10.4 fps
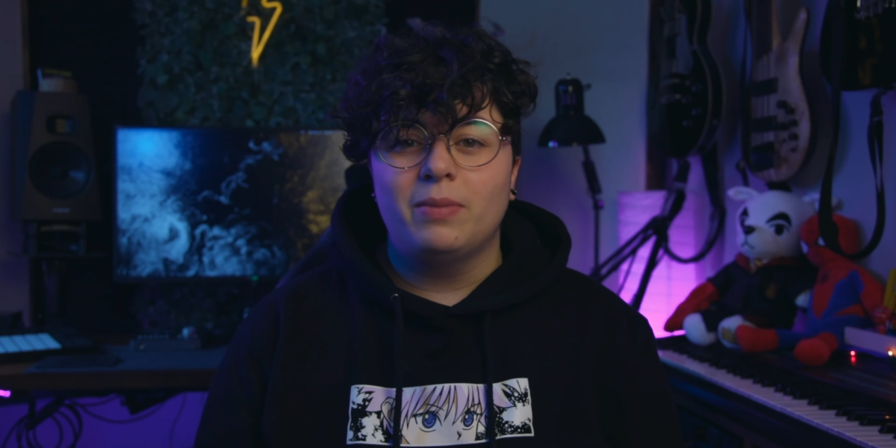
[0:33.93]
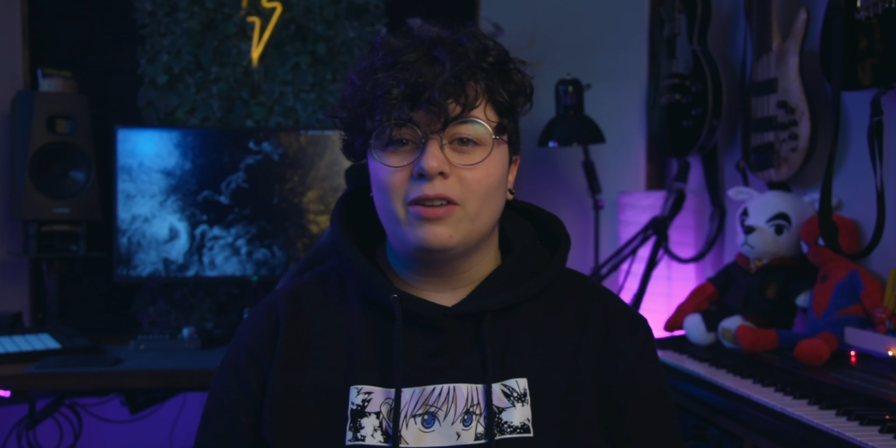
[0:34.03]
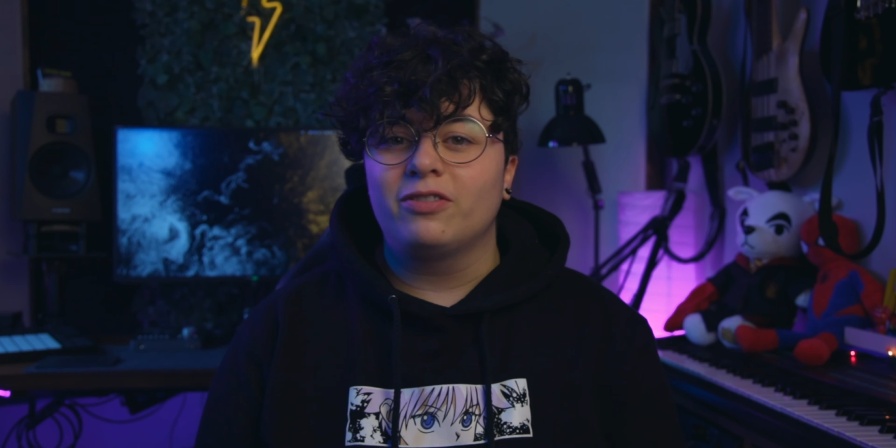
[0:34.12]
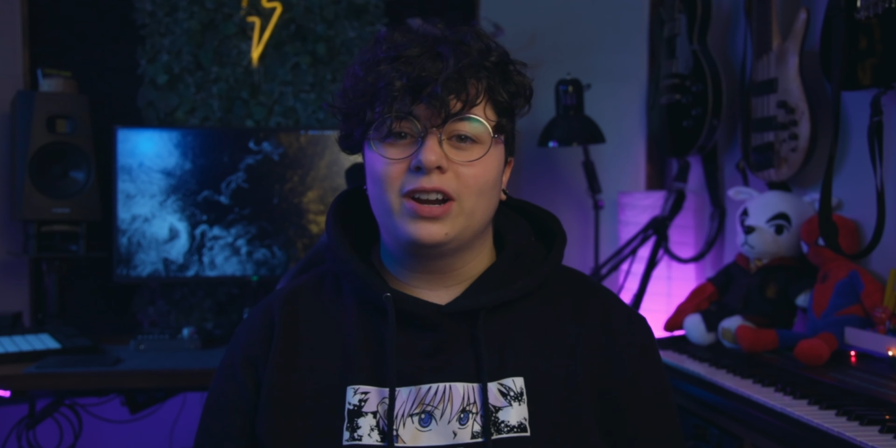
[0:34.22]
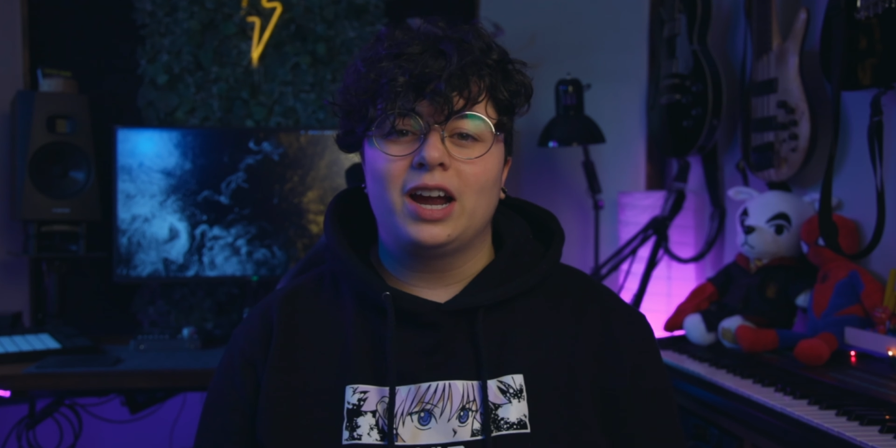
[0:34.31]

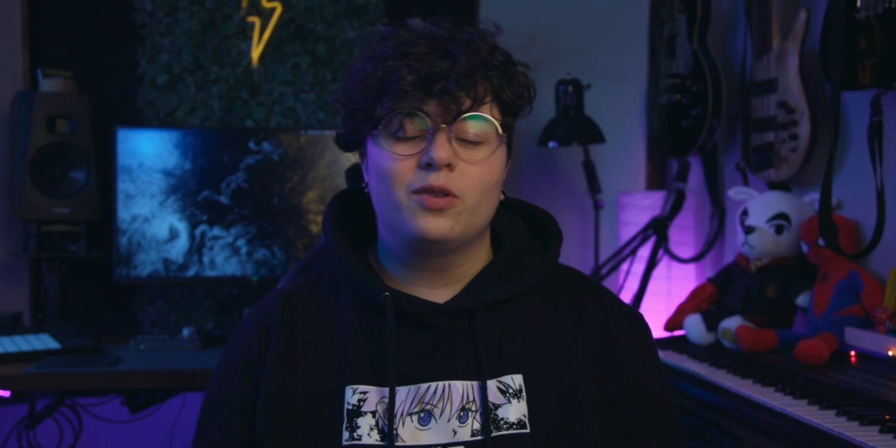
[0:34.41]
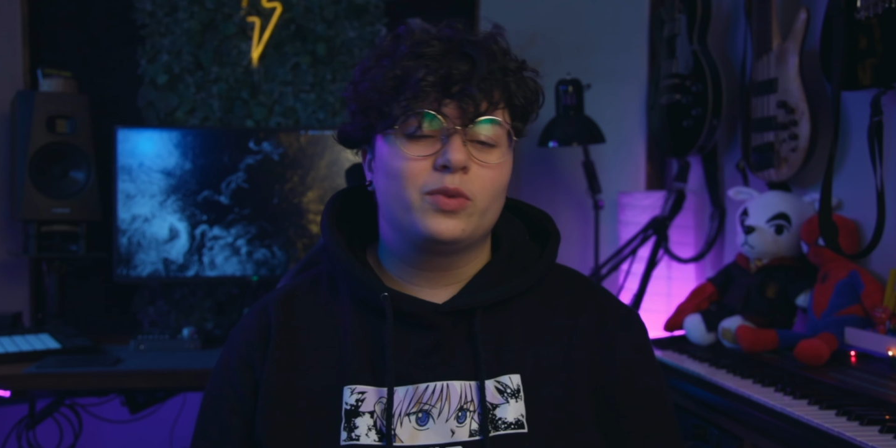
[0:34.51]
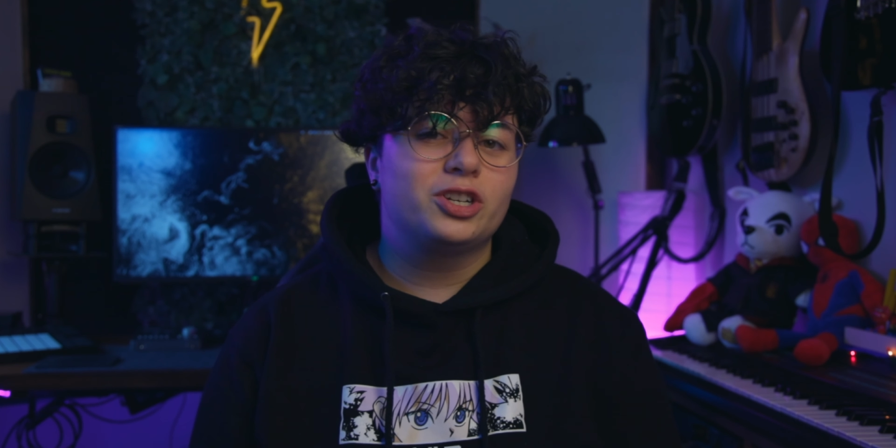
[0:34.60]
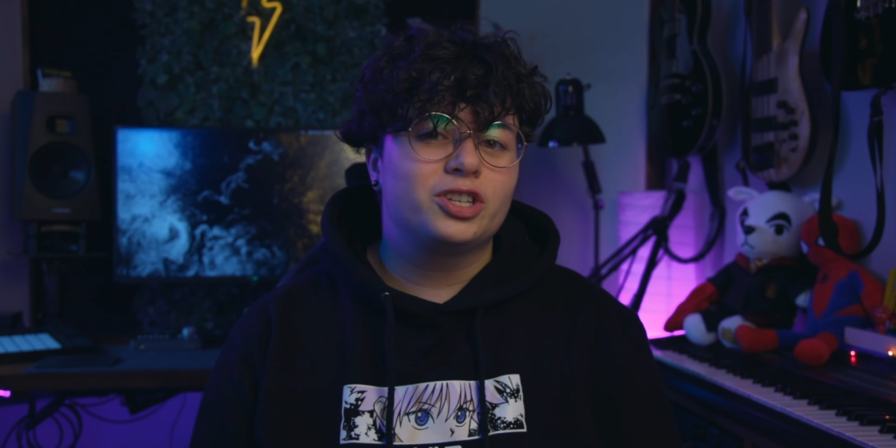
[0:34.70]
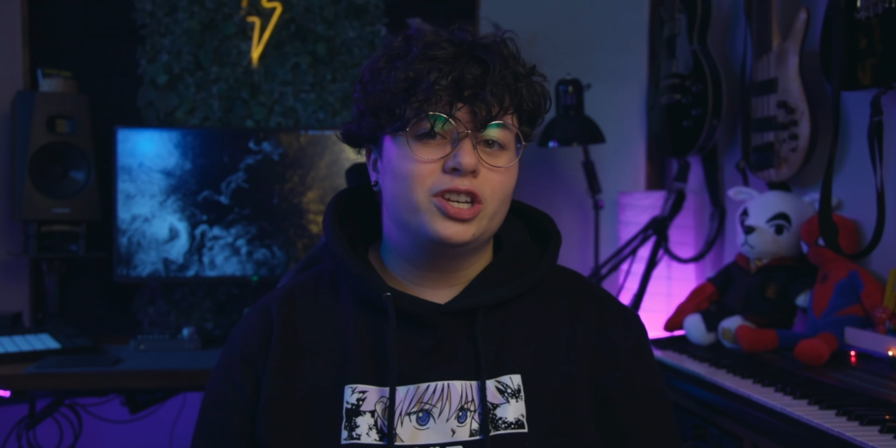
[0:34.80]
but for now
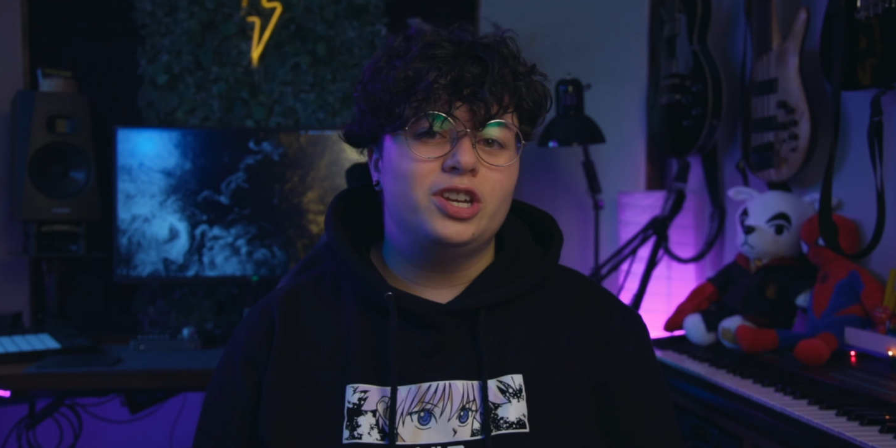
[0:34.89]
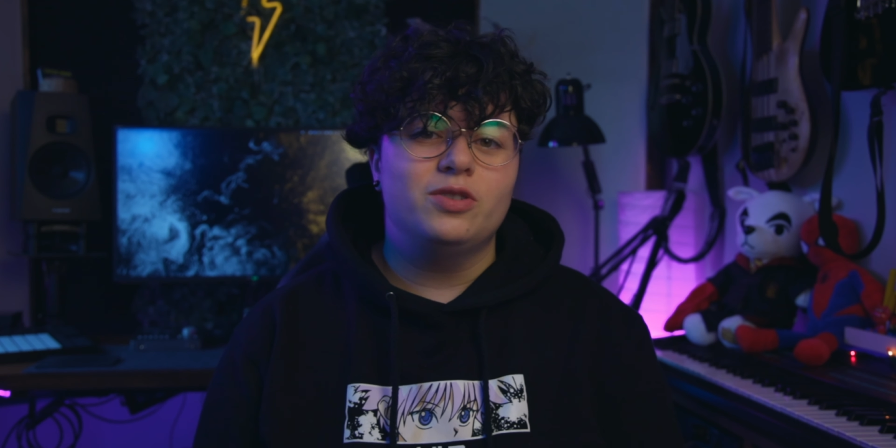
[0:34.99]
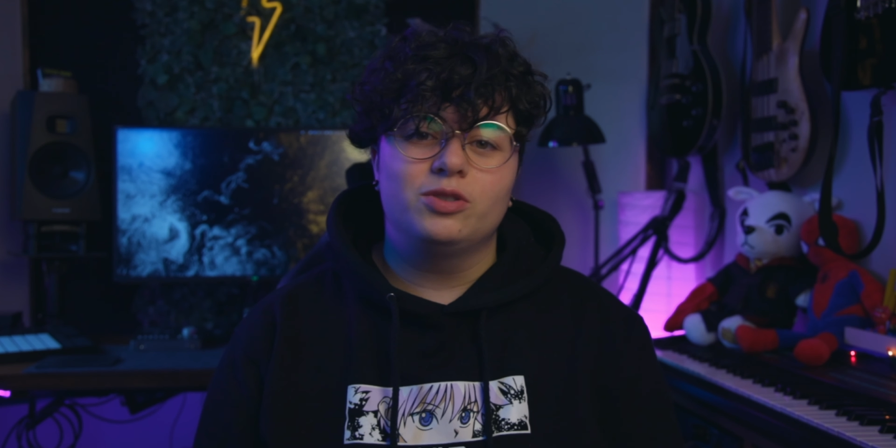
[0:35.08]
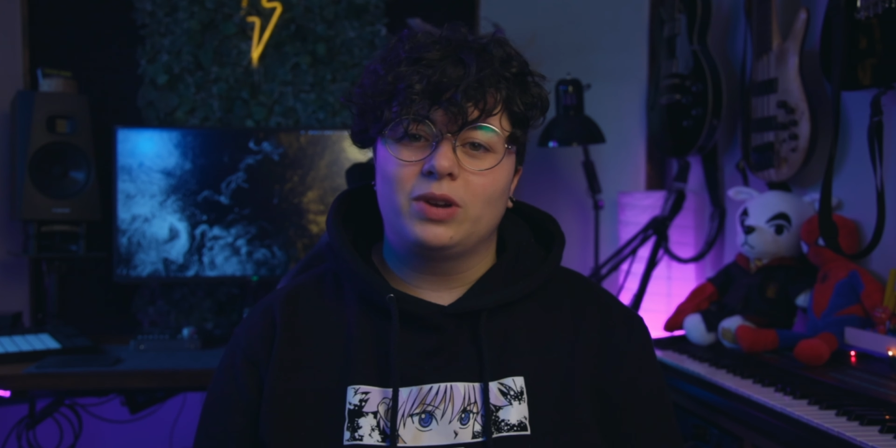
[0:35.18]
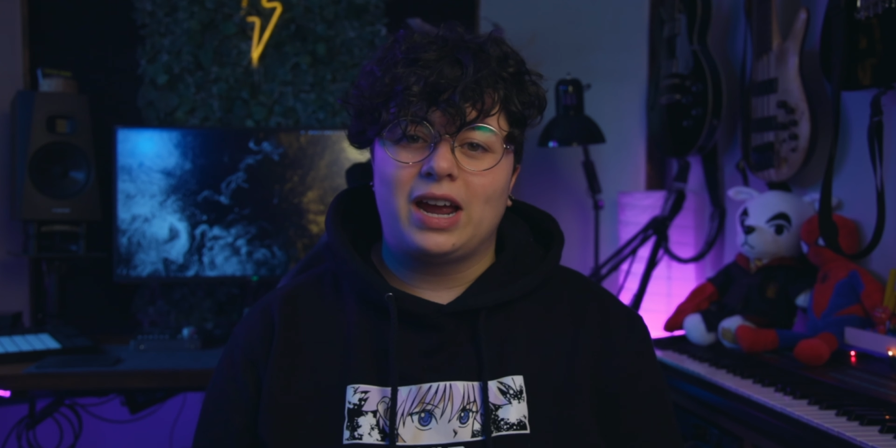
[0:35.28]
we're just going to
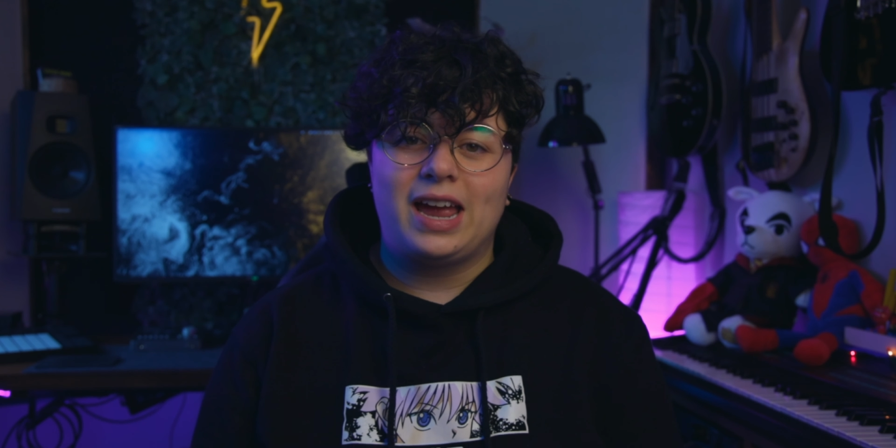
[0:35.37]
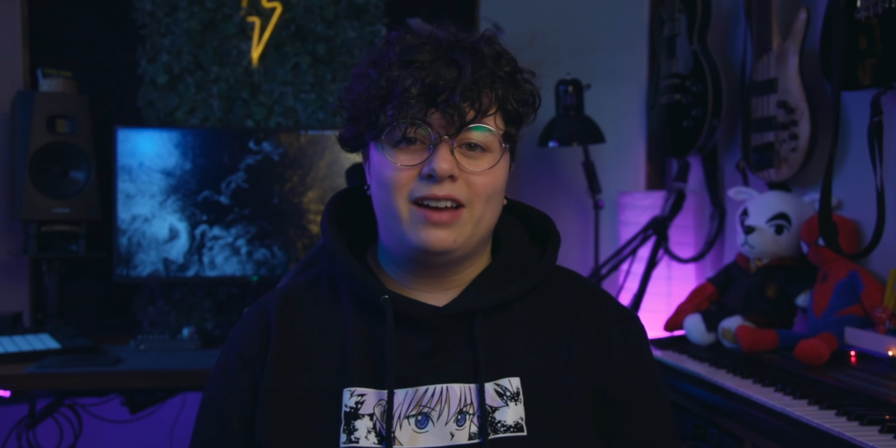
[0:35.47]
use what I